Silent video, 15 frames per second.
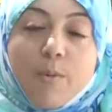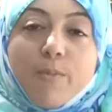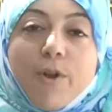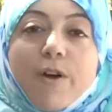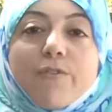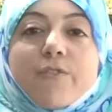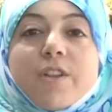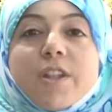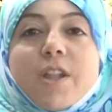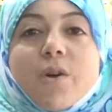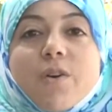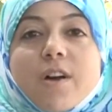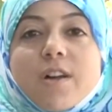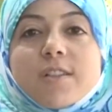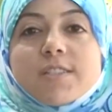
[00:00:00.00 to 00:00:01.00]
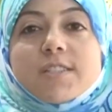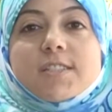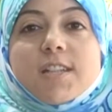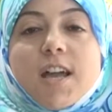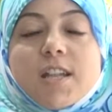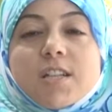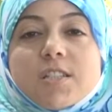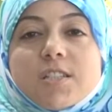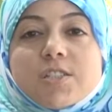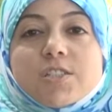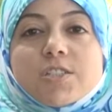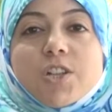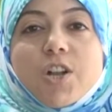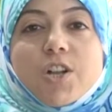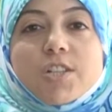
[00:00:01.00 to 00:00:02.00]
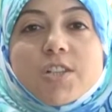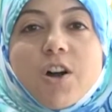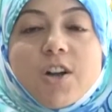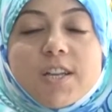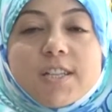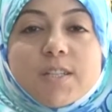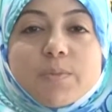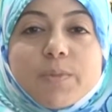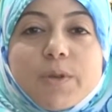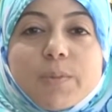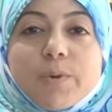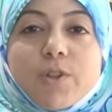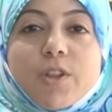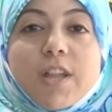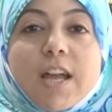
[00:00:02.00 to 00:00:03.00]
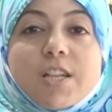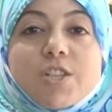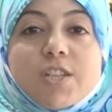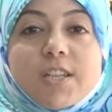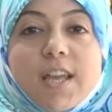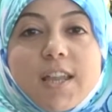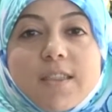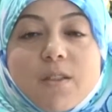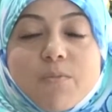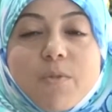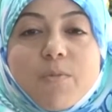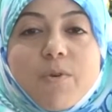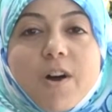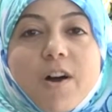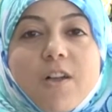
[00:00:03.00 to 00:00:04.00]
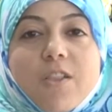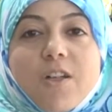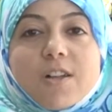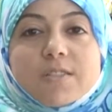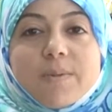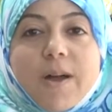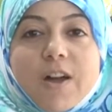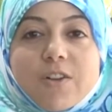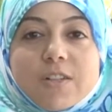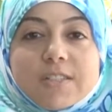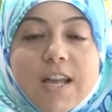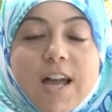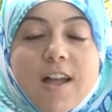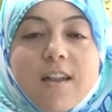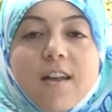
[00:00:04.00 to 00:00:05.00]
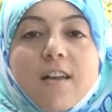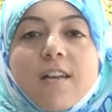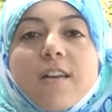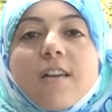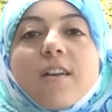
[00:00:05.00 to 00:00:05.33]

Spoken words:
Prophet Noah decided to start talking to people, educate them about Allah subhanahu wa ta'ala.